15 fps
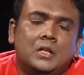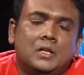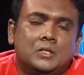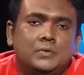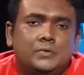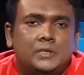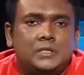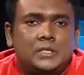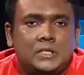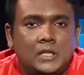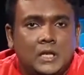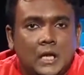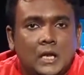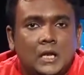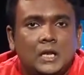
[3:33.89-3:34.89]
So if you
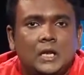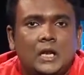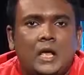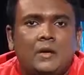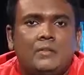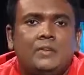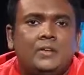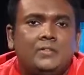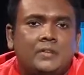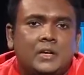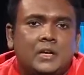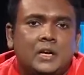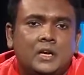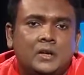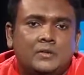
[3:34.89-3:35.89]
still have
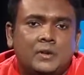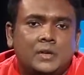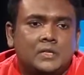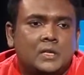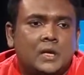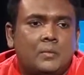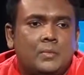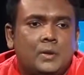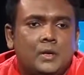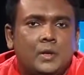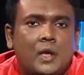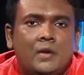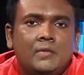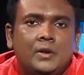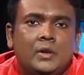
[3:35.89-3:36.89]
difficulty, for example, you
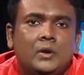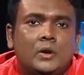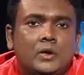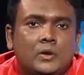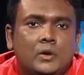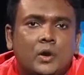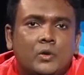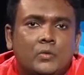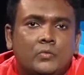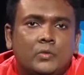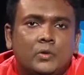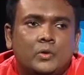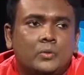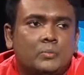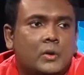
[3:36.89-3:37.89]
have it on your ground
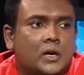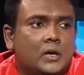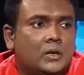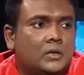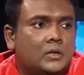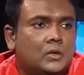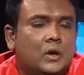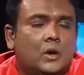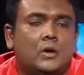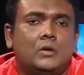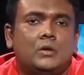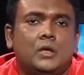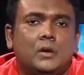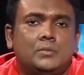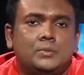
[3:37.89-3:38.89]
floor but not
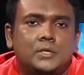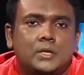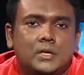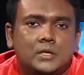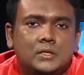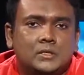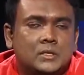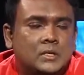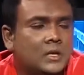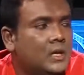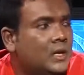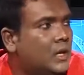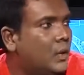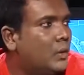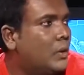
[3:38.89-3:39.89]
on your upstairs,
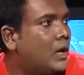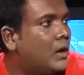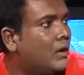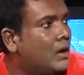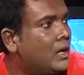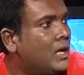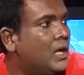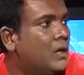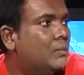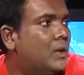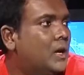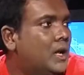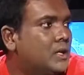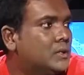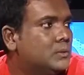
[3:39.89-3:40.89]
you can run a
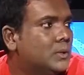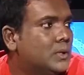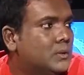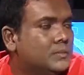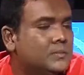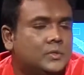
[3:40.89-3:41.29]
cable as well.